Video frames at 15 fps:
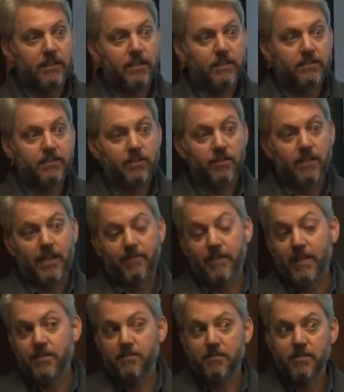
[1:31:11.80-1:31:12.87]
And so you have
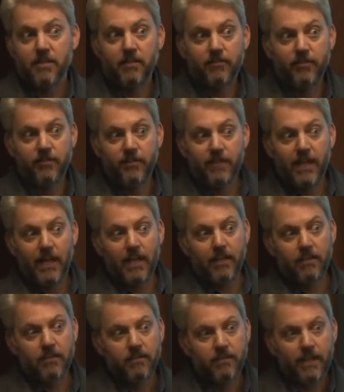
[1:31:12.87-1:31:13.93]
to ask yourself if you've
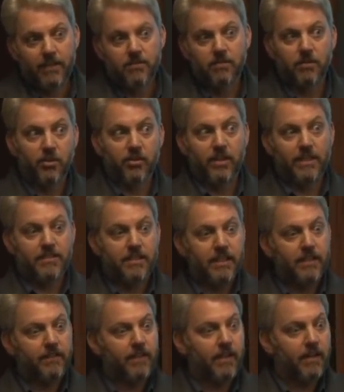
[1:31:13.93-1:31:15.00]
got that sort of grit to
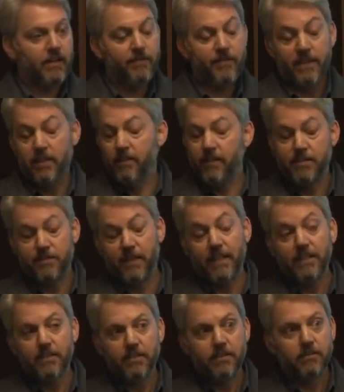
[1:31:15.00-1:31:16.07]
get there, and if you don't, that's
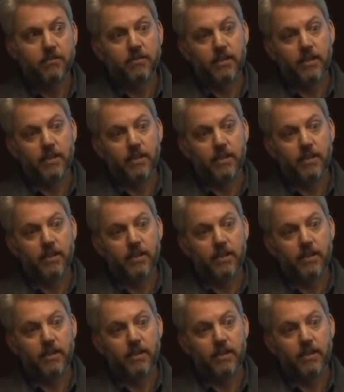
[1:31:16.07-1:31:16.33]
fine too.